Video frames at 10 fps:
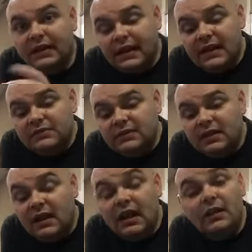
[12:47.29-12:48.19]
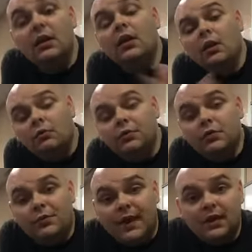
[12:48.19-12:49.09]
In case of a tie, we'll do
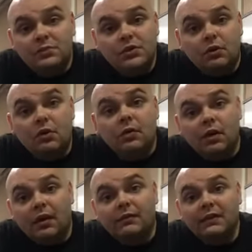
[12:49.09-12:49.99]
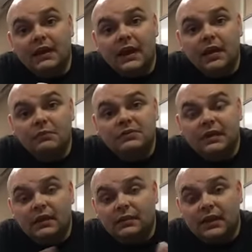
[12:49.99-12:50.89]
a random drawing of the names
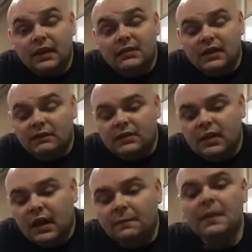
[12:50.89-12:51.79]
that actually have a tie.